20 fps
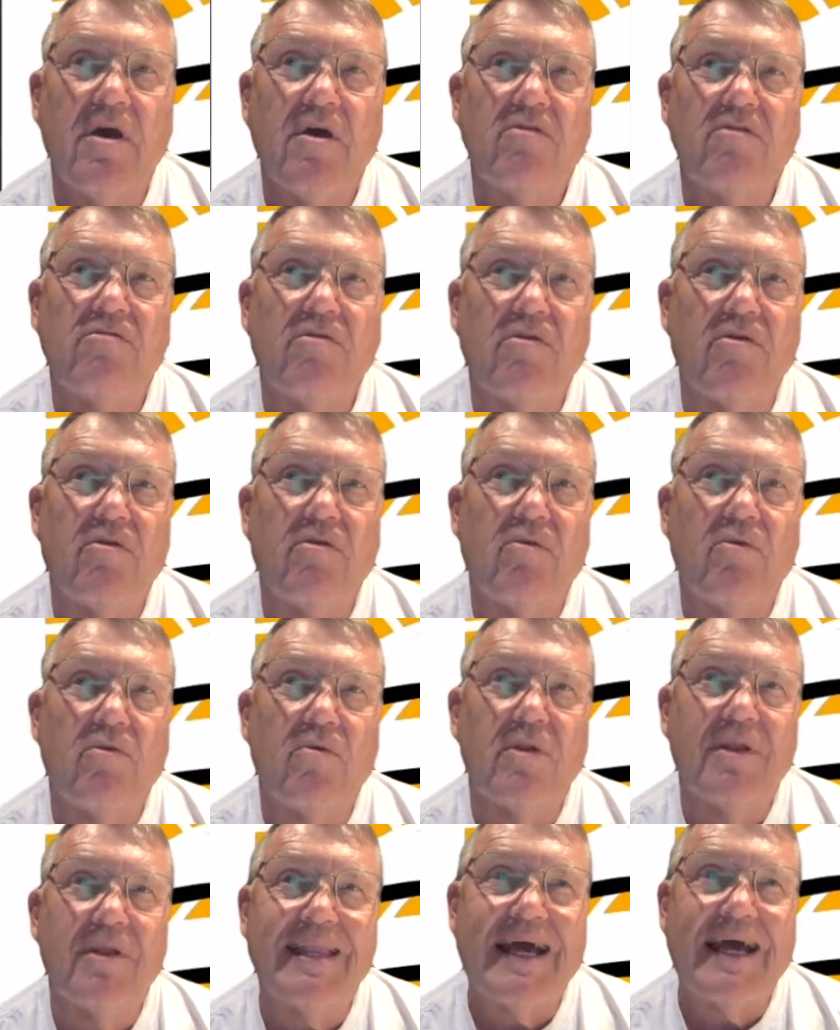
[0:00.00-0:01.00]
So
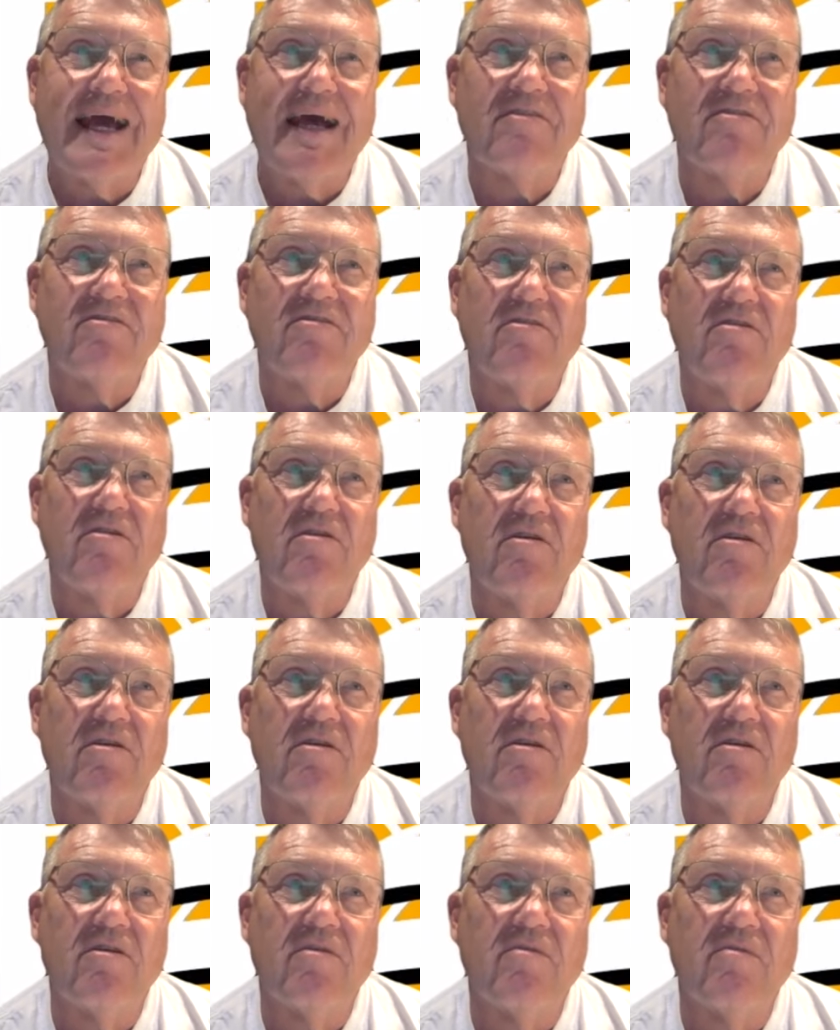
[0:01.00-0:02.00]
last
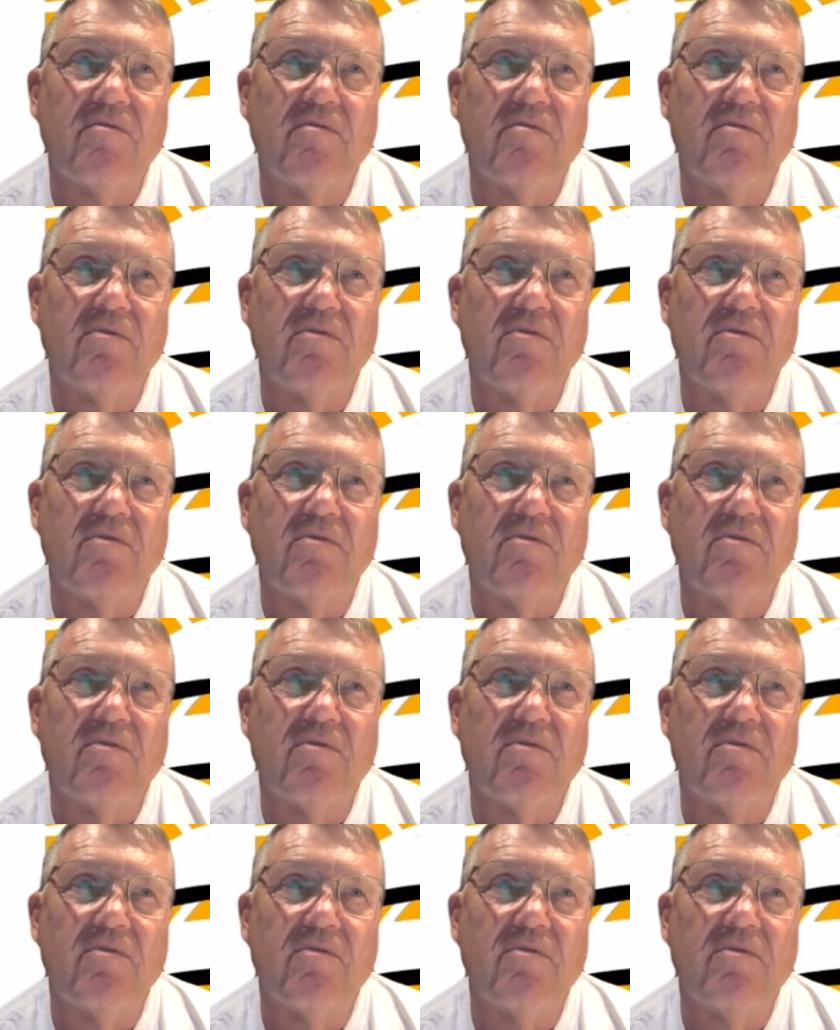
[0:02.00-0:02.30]
year,